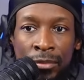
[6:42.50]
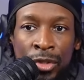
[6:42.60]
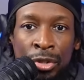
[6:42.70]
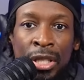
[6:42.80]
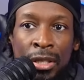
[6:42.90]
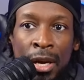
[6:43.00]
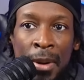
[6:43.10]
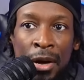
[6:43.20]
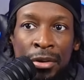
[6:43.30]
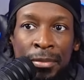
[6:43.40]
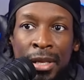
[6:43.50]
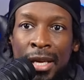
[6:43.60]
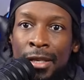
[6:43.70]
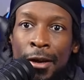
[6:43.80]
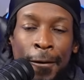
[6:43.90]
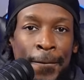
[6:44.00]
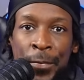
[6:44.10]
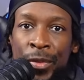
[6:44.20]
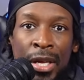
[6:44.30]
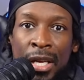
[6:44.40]
You need to come out and be like, yo,
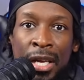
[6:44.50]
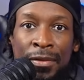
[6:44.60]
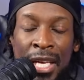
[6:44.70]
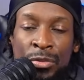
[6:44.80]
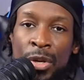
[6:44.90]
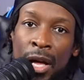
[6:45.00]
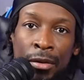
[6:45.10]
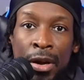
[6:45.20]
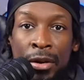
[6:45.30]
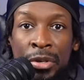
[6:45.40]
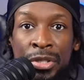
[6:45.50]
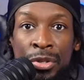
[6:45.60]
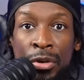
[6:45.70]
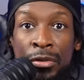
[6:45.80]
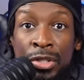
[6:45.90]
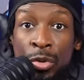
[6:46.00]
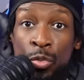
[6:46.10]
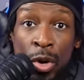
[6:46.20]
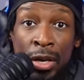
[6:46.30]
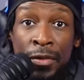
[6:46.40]
if that's what Colorado is doing to
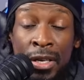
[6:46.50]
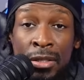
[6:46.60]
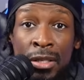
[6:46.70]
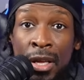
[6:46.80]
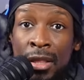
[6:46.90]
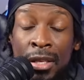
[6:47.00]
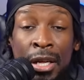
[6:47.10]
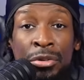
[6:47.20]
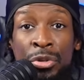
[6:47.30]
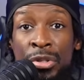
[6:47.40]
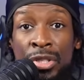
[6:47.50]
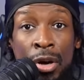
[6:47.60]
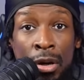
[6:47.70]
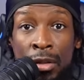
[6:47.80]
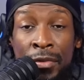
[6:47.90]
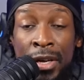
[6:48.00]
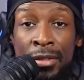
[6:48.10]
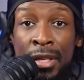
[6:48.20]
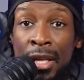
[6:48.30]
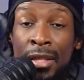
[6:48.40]
one of us, then they'll do it to all of
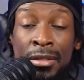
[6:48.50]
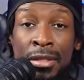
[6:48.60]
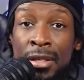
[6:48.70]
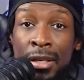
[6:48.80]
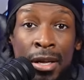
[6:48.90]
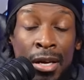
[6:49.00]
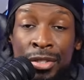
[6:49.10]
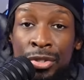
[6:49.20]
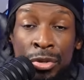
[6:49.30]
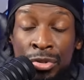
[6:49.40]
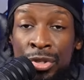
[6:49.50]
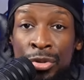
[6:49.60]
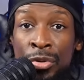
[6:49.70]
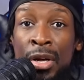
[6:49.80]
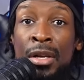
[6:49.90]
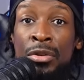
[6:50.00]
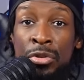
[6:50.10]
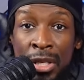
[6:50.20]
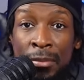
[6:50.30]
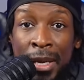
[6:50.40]
us. This is unconstitutional. You
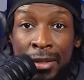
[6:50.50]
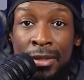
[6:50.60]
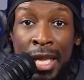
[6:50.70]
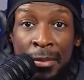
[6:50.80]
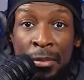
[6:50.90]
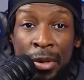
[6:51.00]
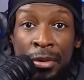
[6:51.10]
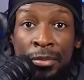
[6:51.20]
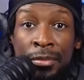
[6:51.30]
need to make a statement, bro.